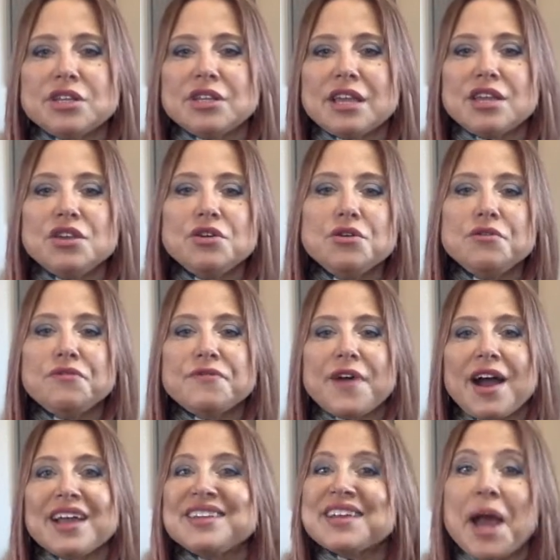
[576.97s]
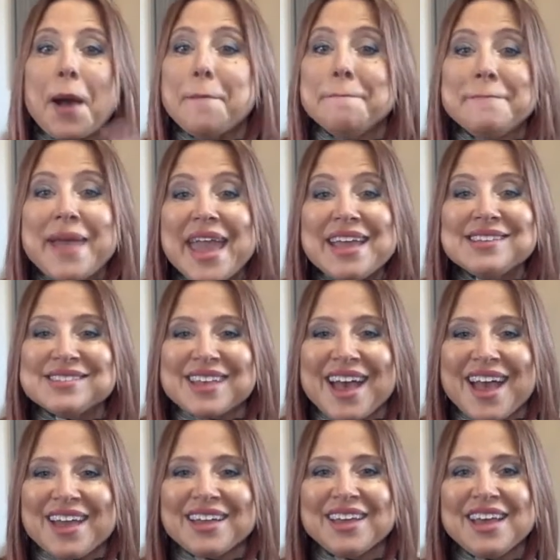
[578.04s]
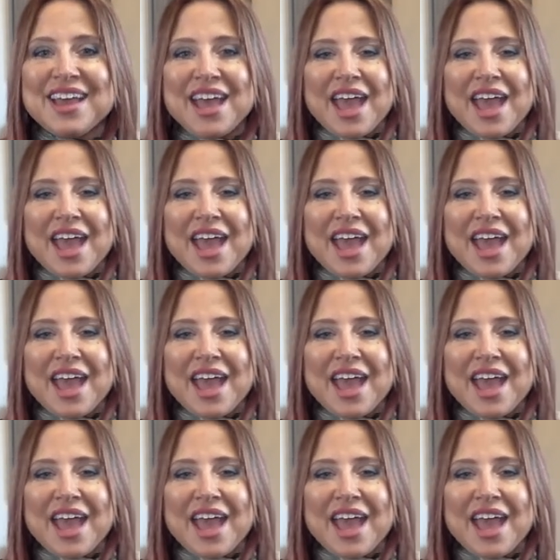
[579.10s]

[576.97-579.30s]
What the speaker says: that you find amazing